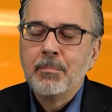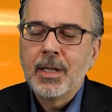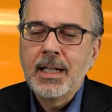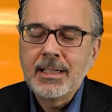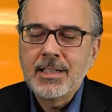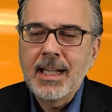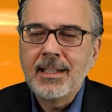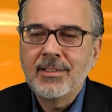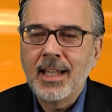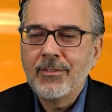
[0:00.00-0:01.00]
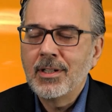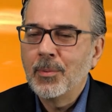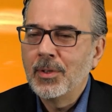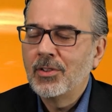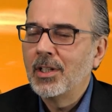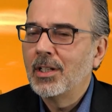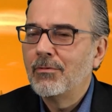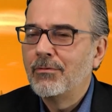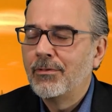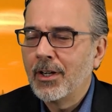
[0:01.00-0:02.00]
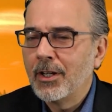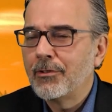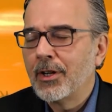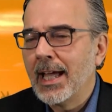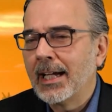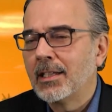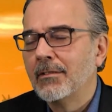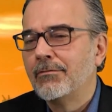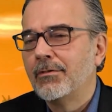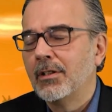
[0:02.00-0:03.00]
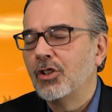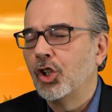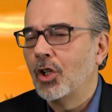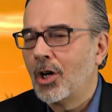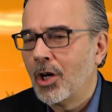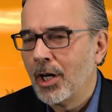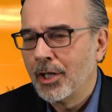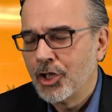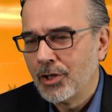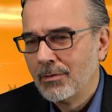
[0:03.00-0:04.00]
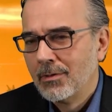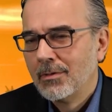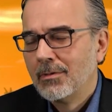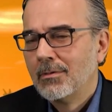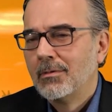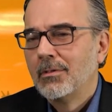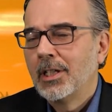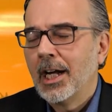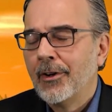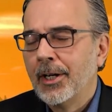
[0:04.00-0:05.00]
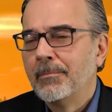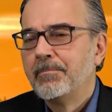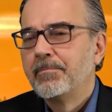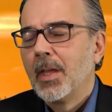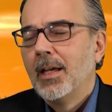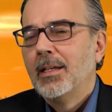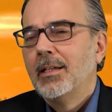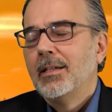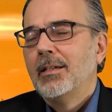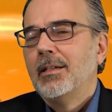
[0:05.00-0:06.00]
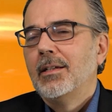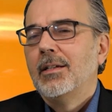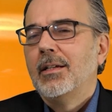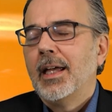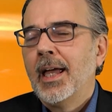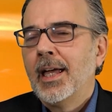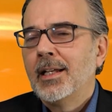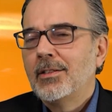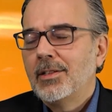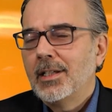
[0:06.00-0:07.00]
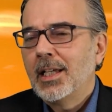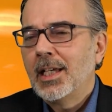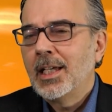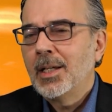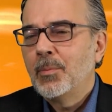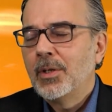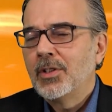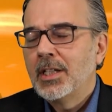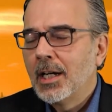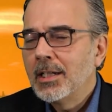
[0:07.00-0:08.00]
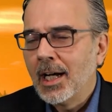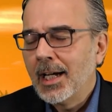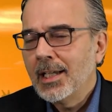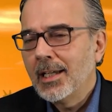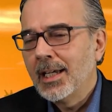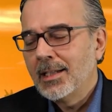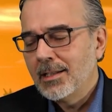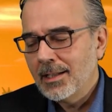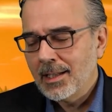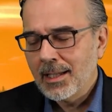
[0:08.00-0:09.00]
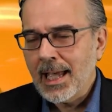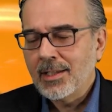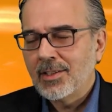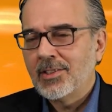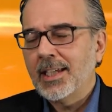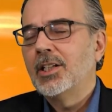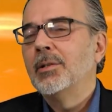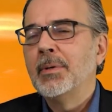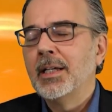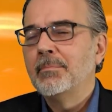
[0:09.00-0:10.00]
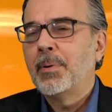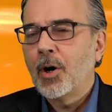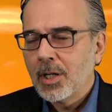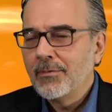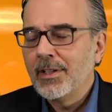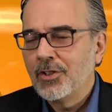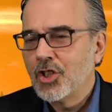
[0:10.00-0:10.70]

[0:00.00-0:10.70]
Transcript: But in nineteen eighty-seven, it was still a very, very active, uh, large carrier. And he was a young guy, and uh, as a signalman, part of his